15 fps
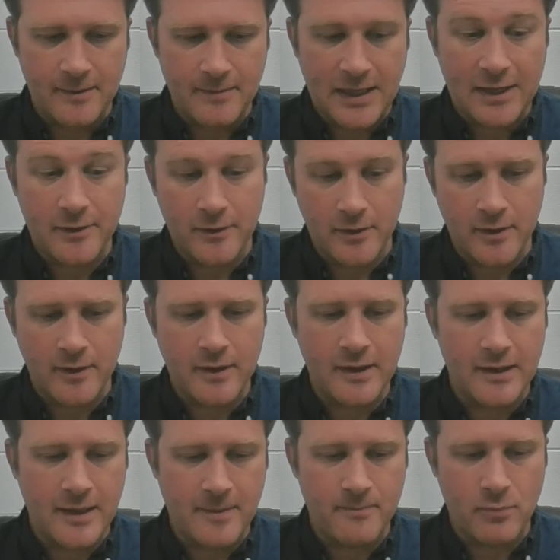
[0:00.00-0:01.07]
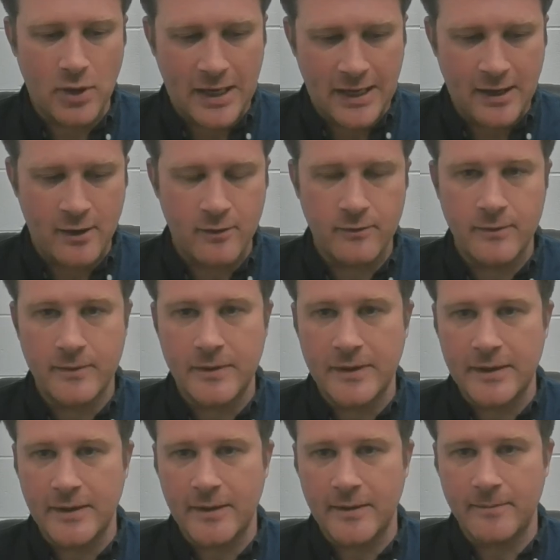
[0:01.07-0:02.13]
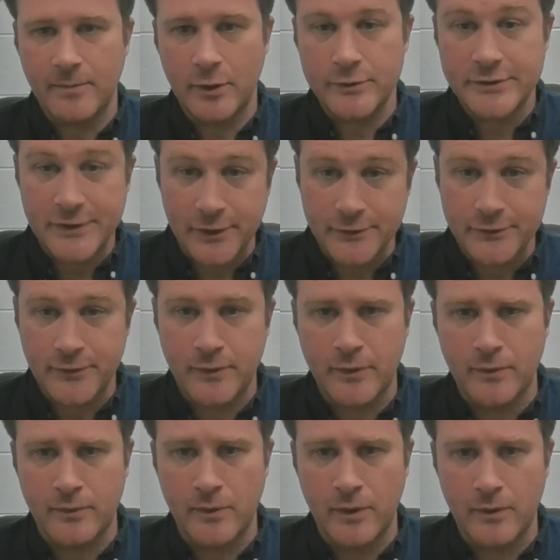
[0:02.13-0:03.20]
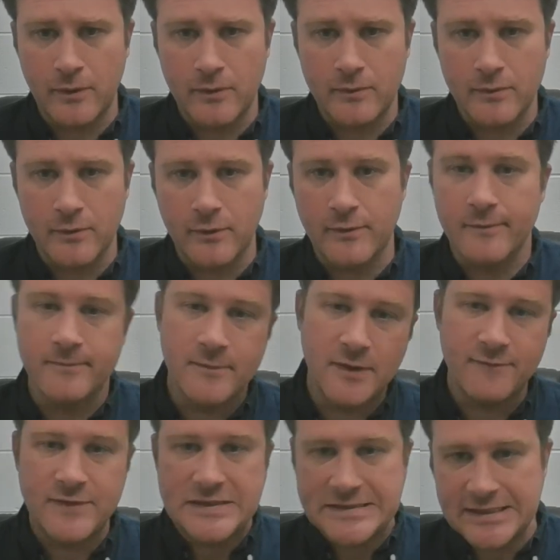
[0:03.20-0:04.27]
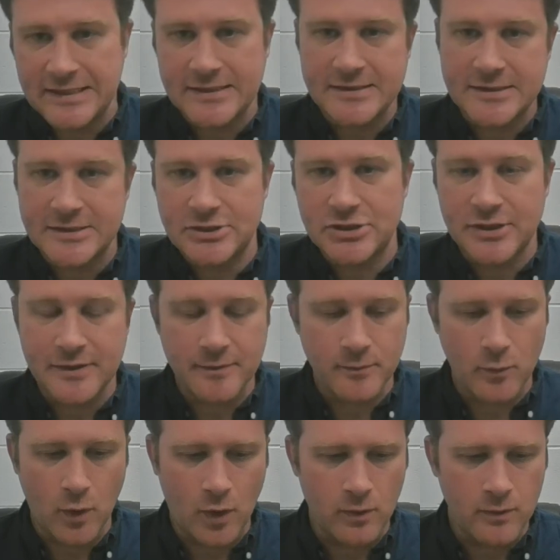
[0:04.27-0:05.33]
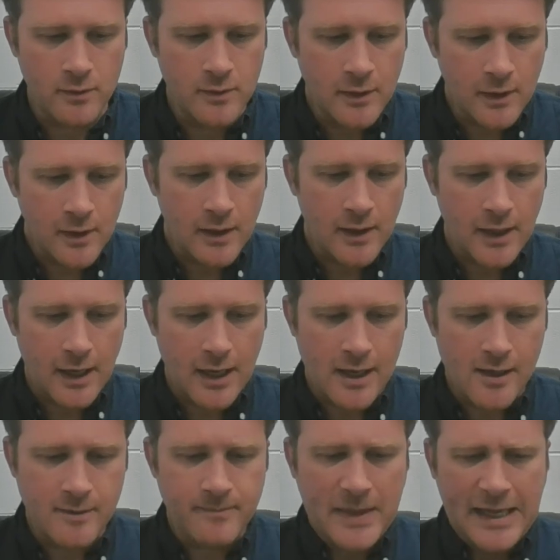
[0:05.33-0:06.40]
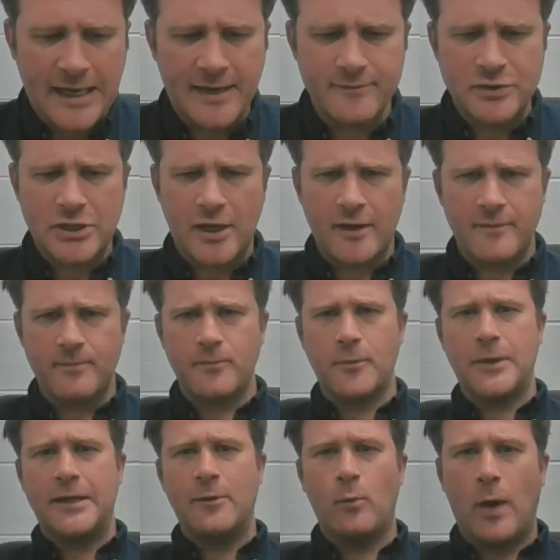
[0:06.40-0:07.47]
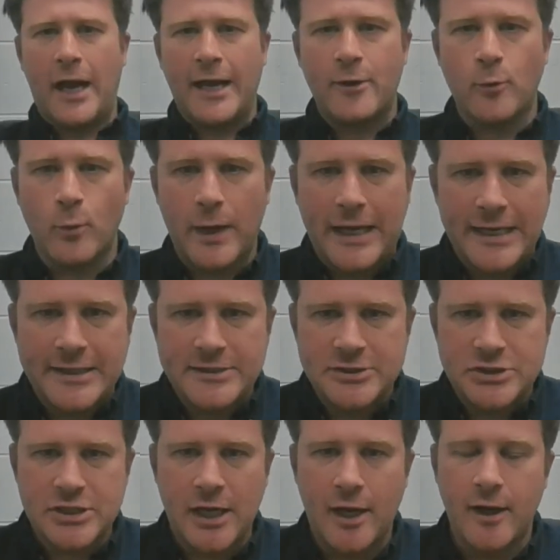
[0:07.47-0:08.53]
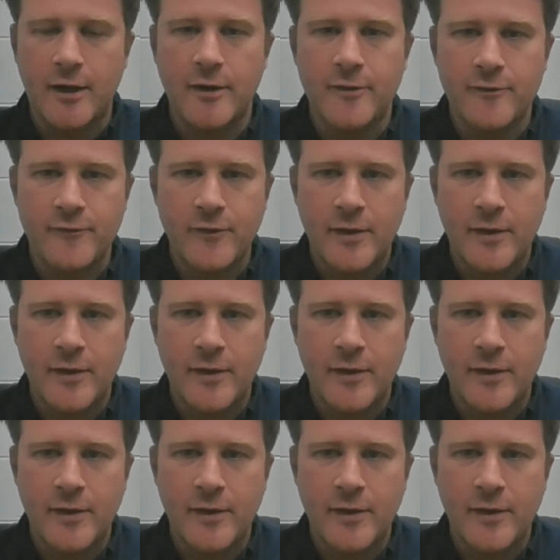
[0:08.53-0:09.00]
at Clark and at Brown in a postdoctoral role or a visiting teaching role. And I've taught a pretty wide range of